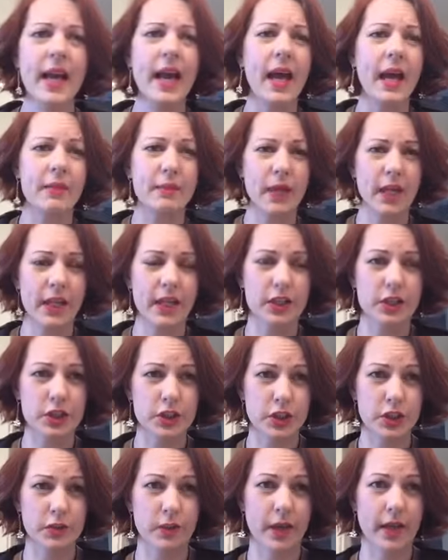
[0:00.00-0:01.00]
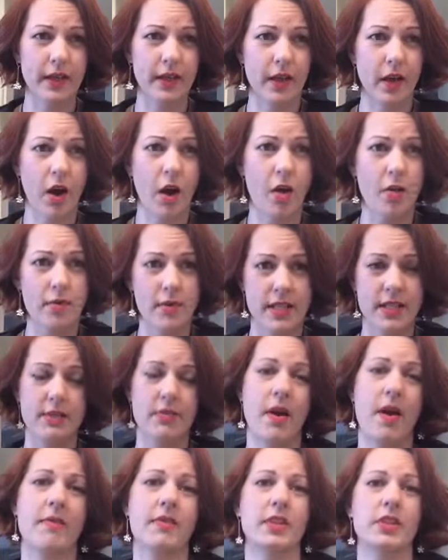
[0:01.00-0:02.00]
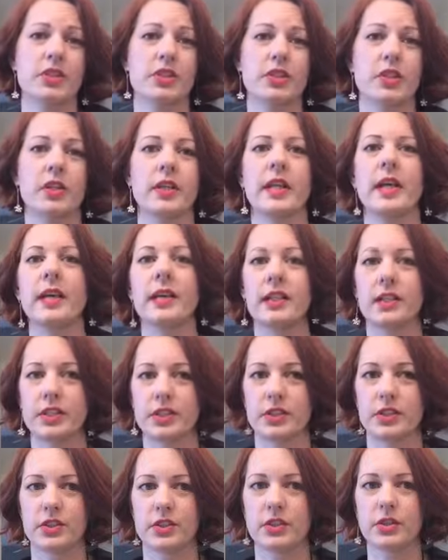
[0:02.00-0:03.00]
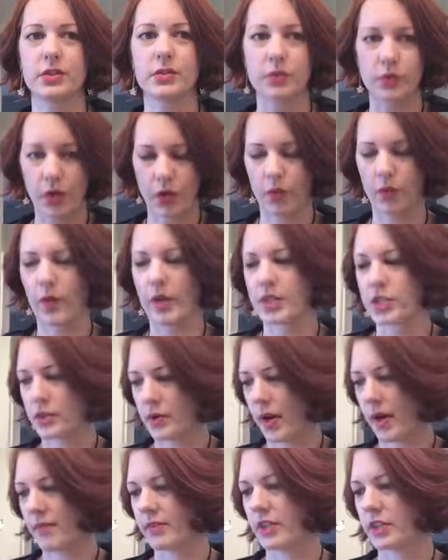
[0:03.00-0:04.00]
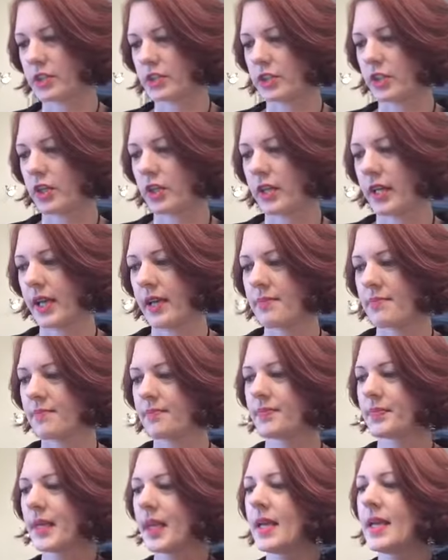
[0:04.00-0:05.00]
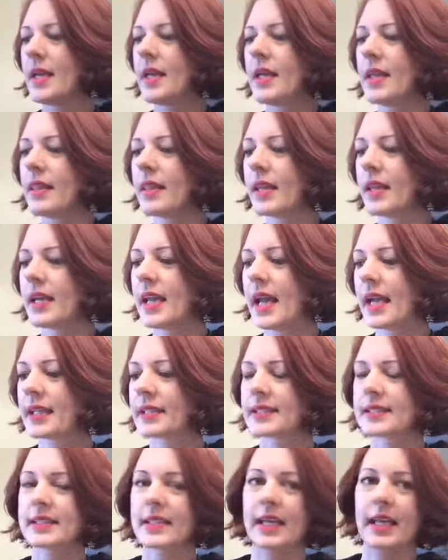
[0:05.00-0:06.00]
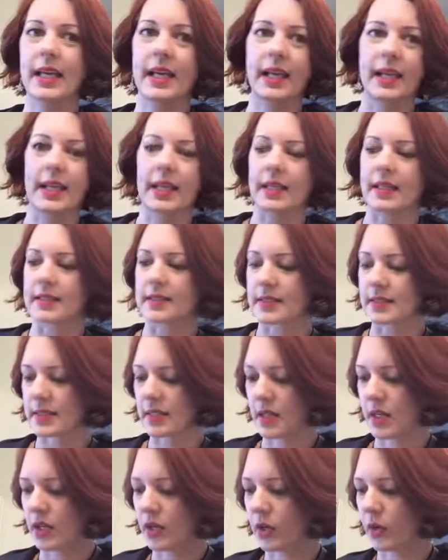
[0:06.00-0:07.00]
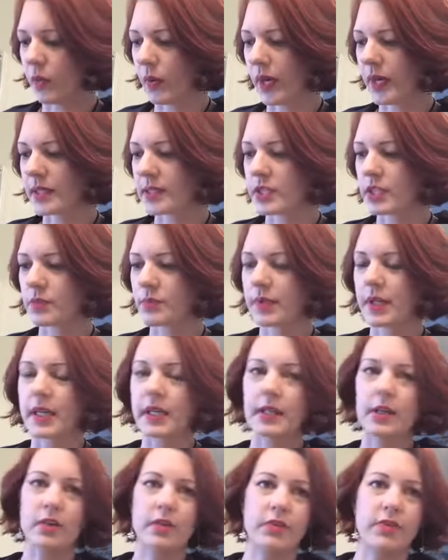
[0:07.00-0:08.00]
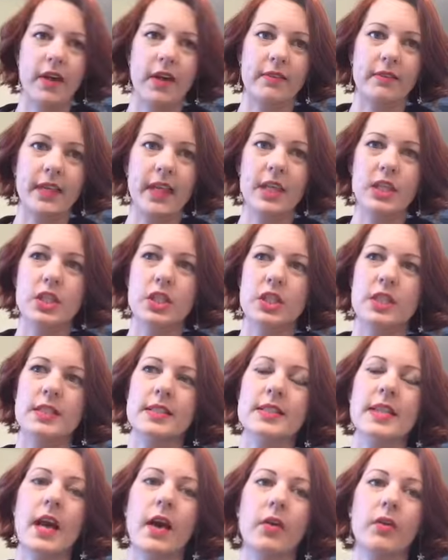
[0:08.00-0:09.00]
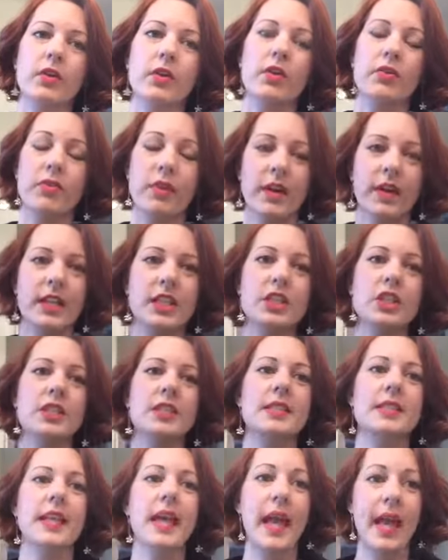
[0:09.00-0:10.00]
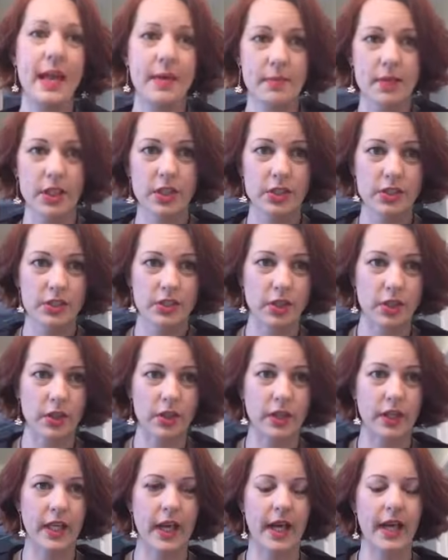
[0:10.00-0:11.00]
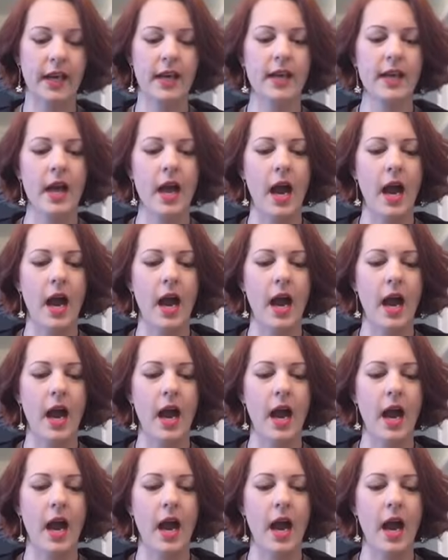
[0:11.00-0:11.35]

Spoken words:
And I'm not going to show you what already you have in your starter kit because you know what you have in your starter kit. The next thing is going to be your foundations. Now, your foundations came in your starter kit.